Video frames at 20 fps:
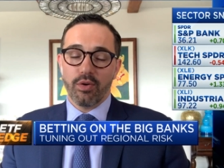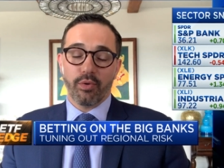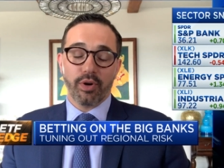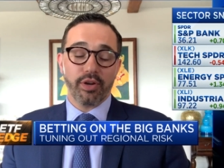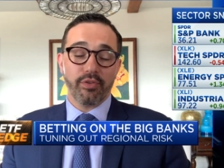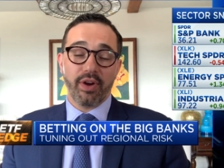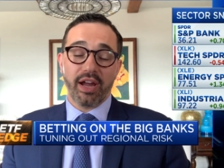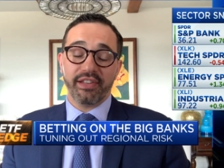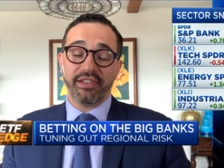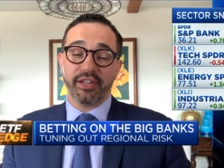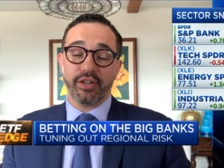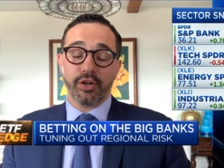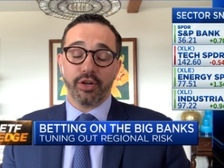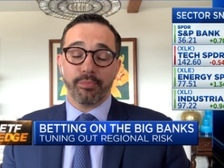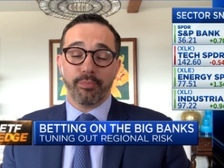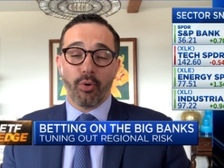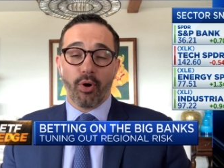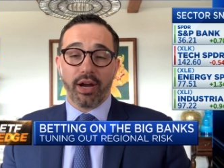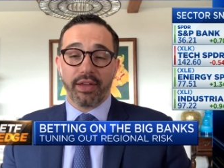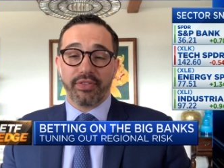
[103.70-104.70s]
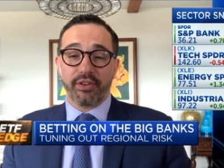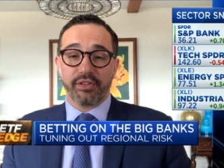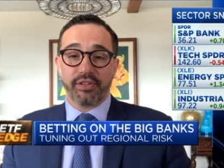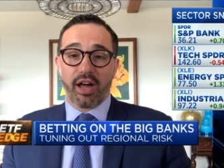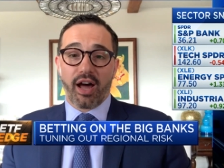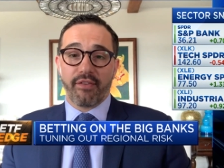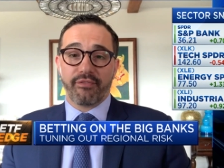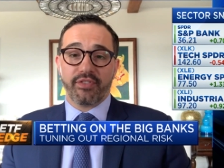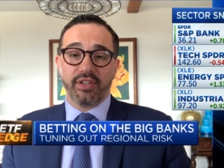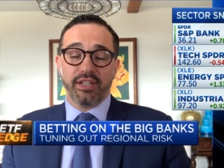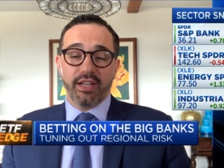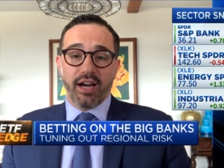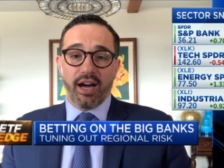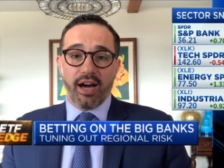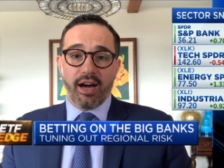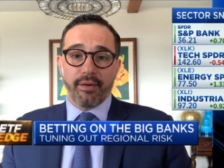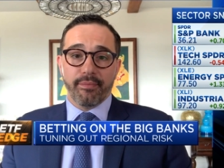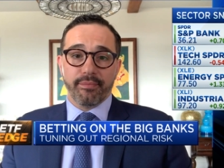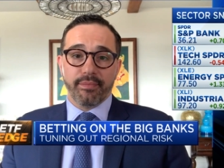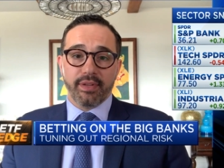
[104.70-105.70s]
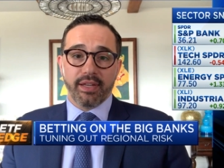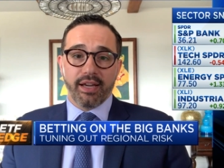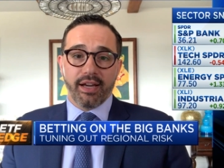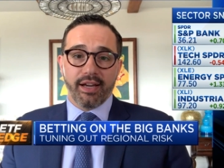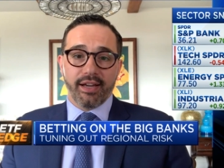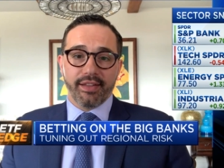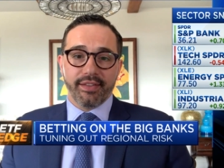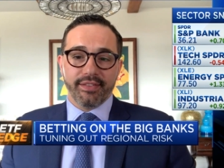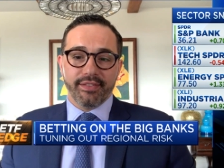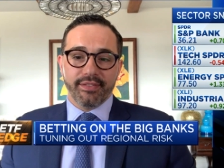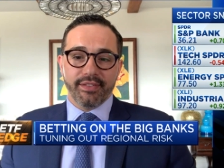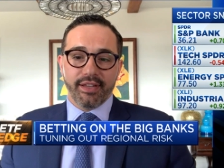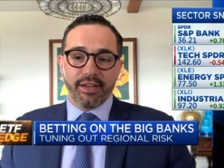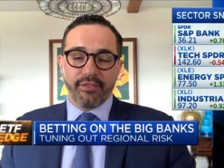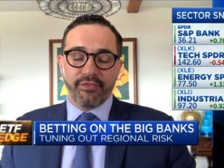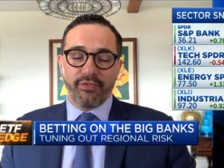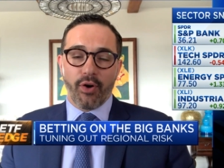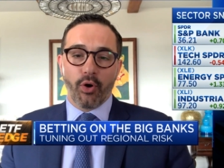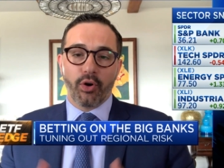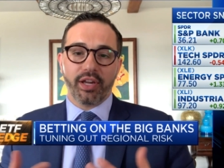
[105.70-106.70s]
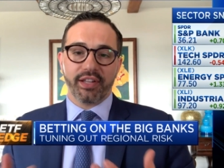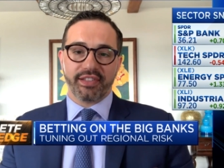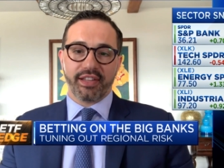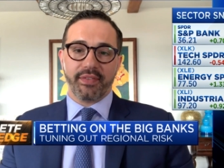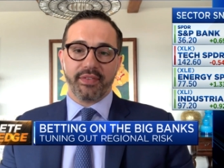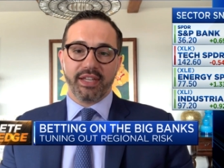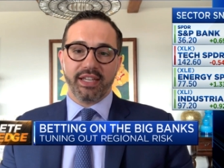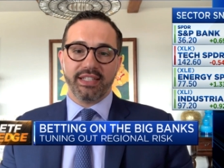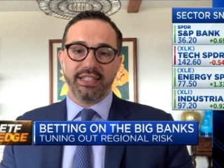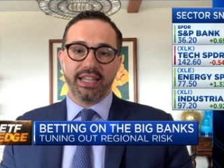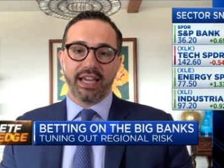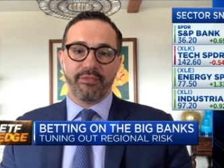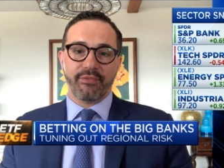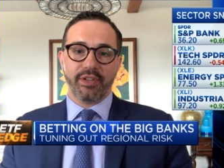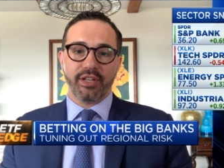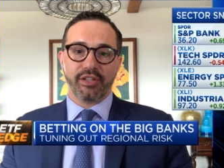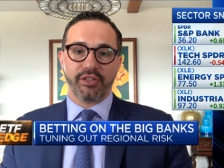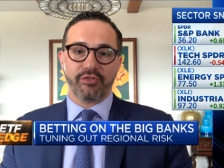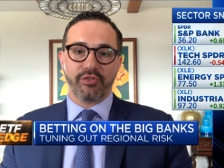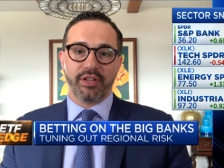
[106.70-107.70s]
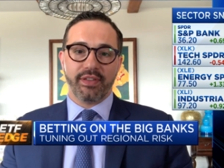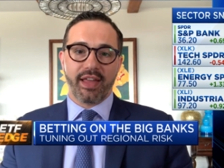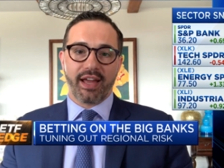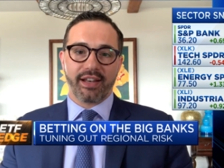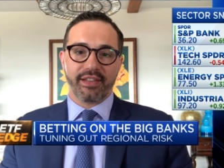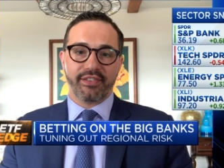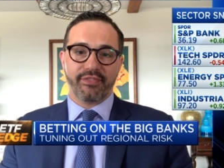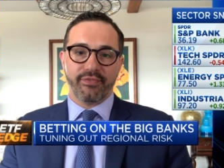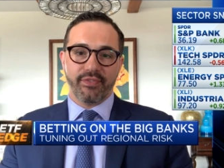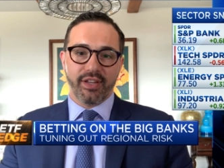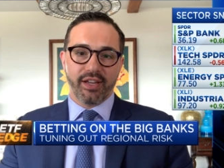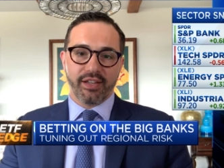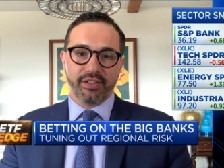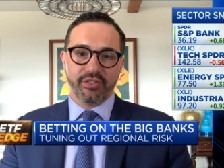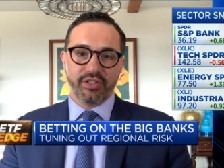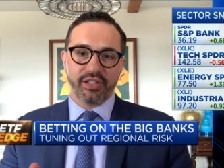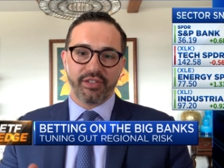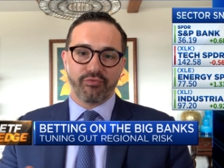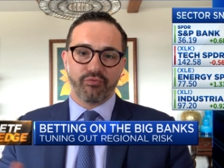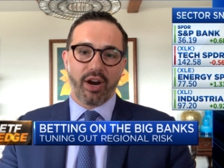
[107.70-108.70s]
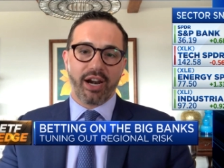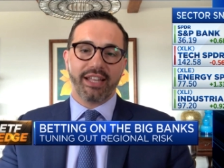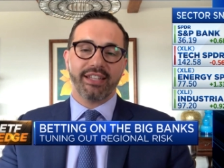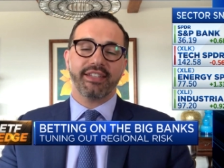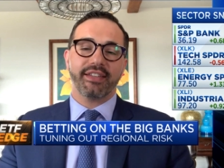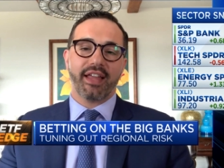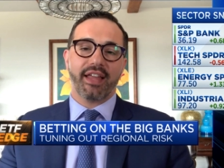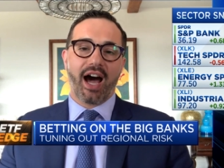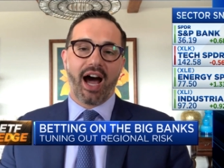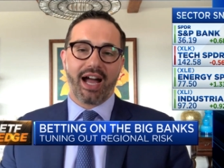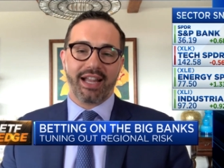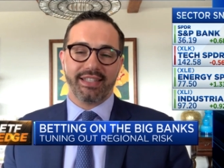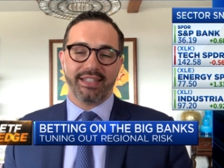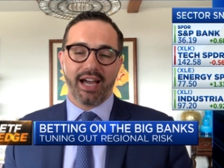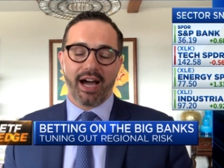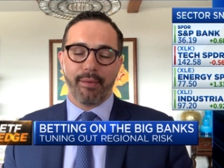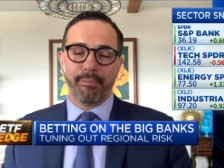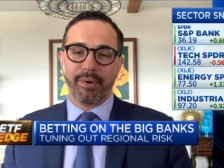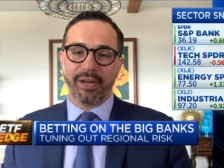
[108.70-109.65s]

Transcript: Well, you raise a good point. There's often um, uh, a focus on the ETF industry that it's uh, just running to the hot top.